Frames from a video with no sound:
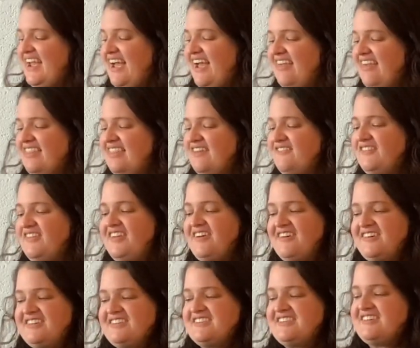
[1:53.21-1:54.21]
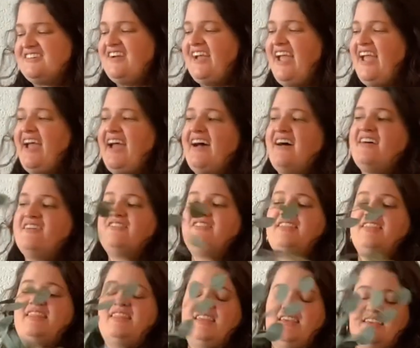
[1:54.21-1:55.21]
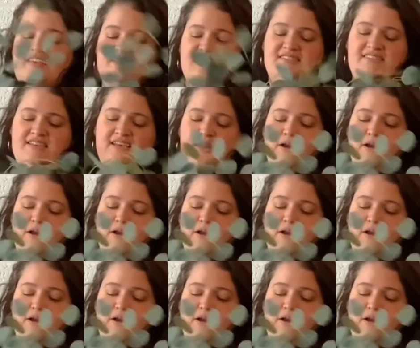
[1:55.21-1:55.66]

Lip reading: And then we also have these